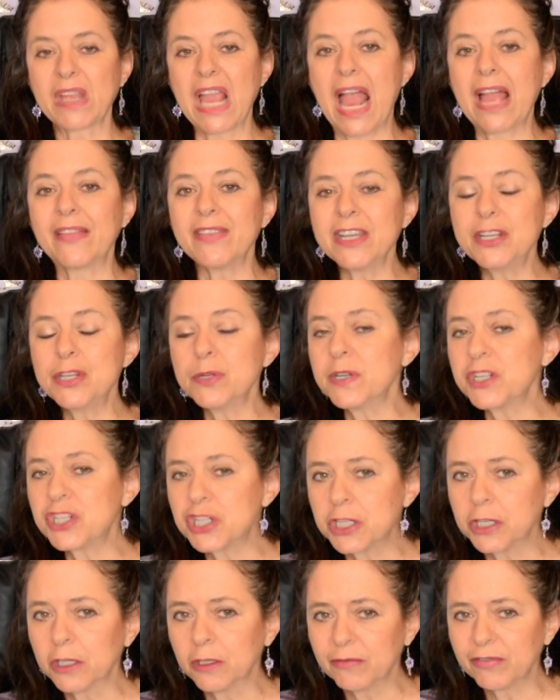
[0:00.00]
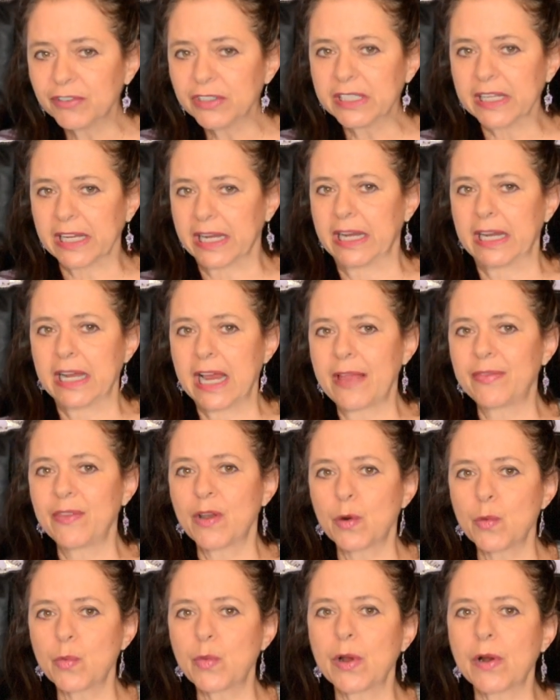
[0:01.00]
and they do it cheerfully, and
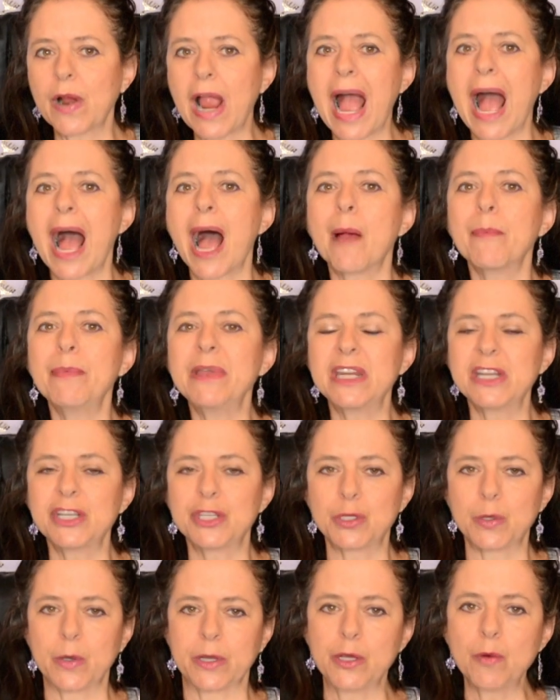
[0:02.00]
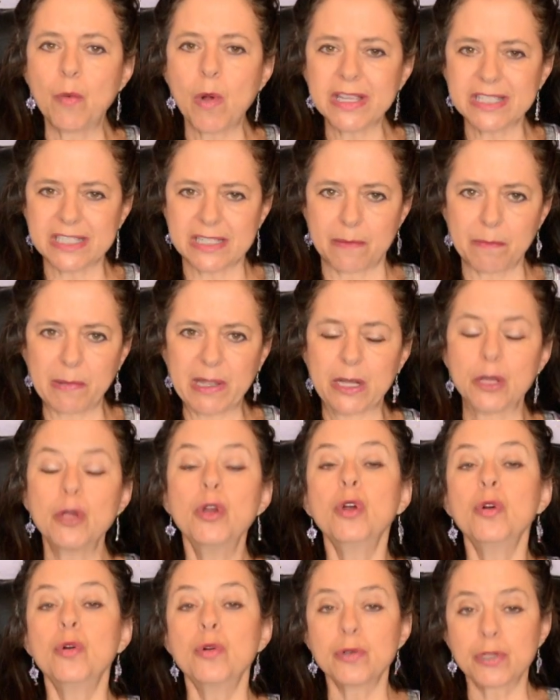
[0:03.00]
they're happy to do it. You want somebody
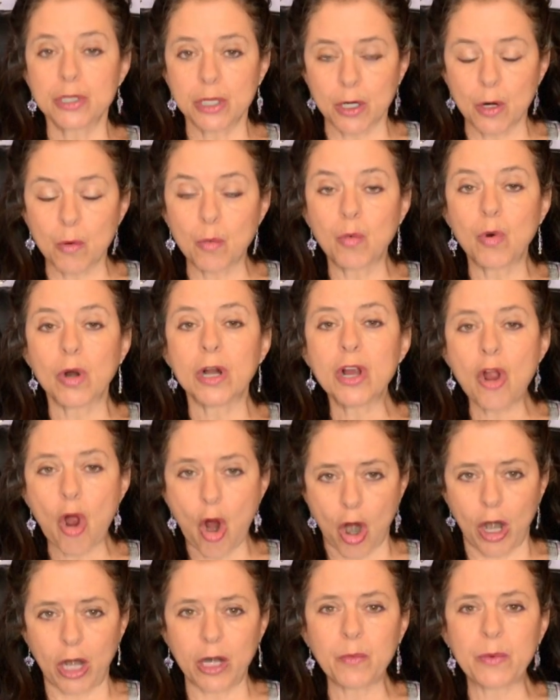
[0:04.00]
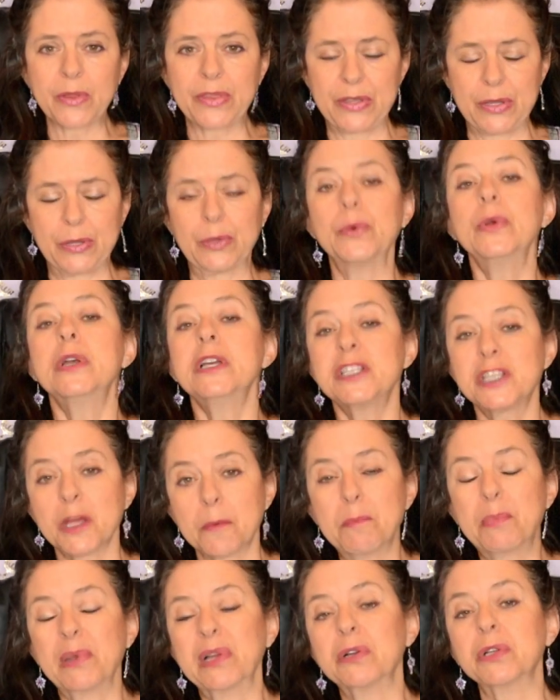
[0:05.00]
who's going to work hard with you to
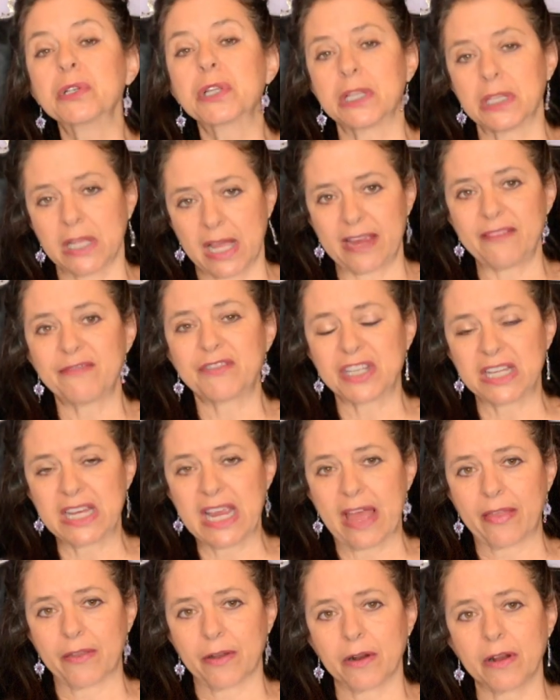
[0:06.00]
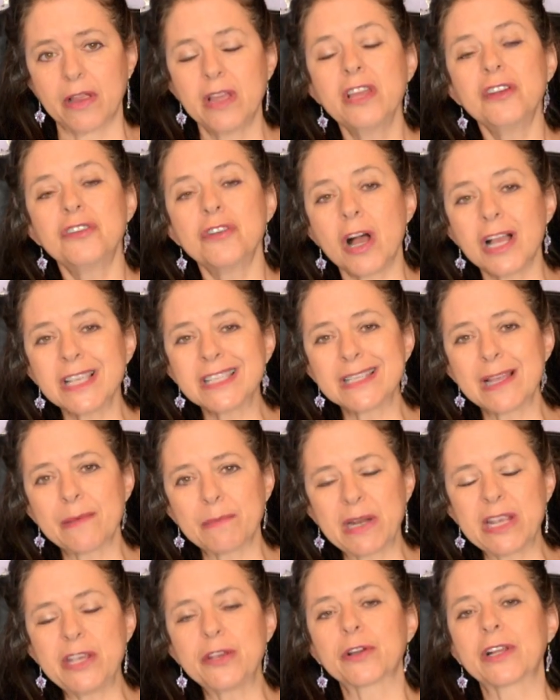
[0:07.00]
build a life together, not
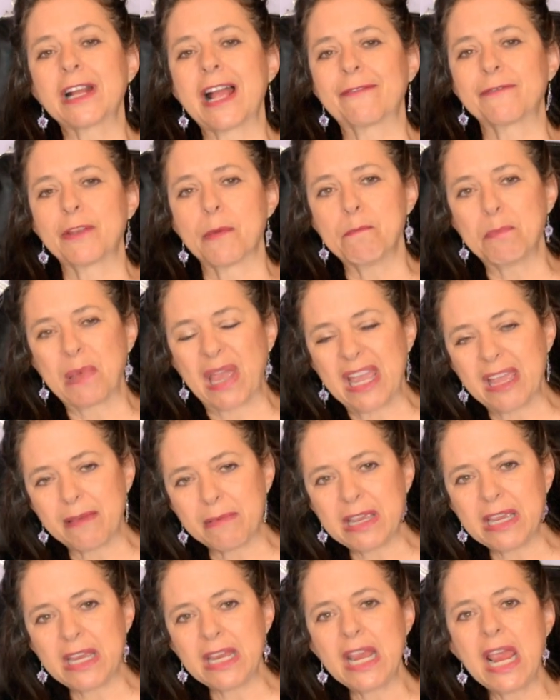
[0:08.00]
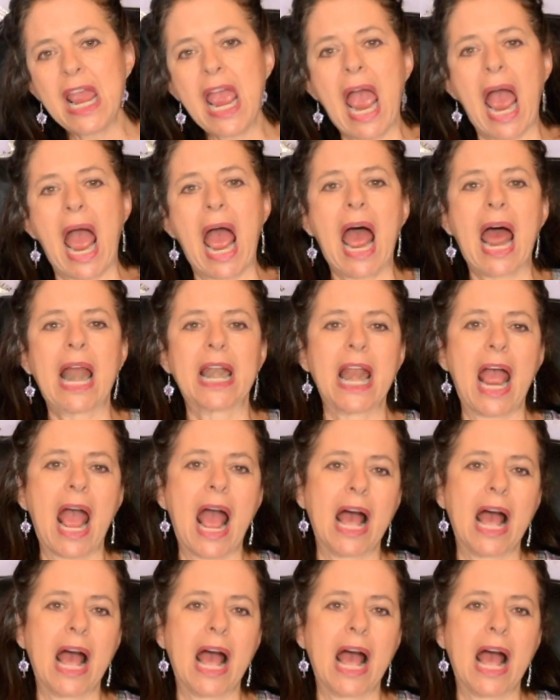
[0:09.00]
somebody you're going to have to baby and